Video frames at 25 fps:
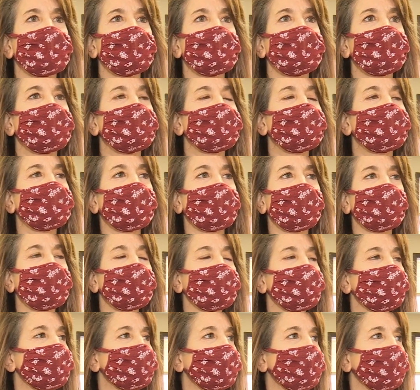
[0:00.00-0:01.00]

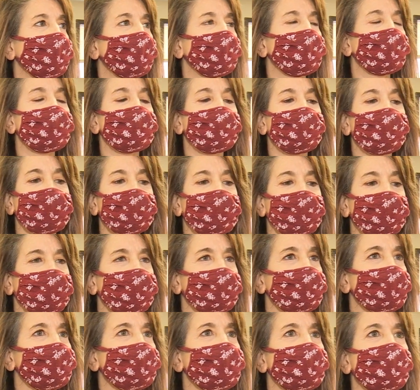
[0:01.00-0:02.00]
stating that
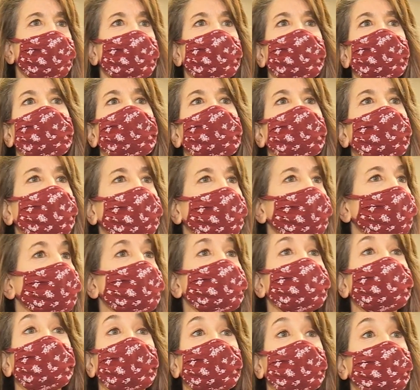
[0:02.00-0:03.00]
someone's right or
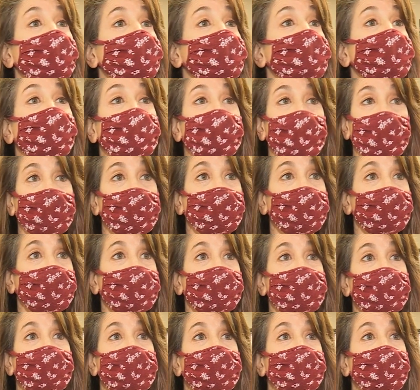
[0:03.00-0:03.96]
someone's wrong.